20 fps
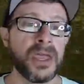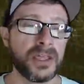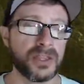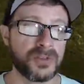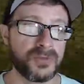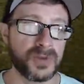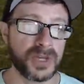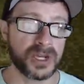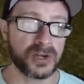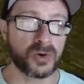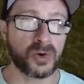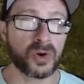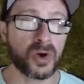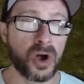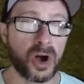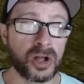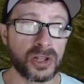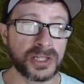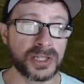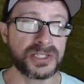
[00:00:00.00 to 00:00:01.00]
The vehicle
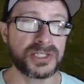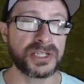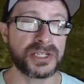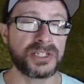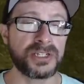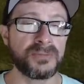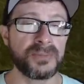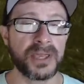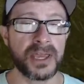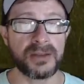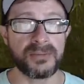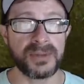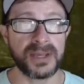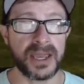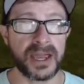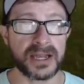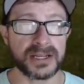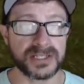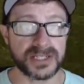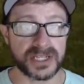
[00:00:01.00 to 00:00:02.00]
call-in system can be
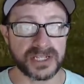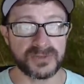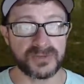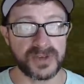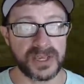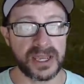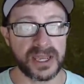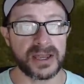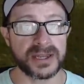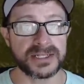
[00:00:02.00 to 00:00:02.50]
accessed via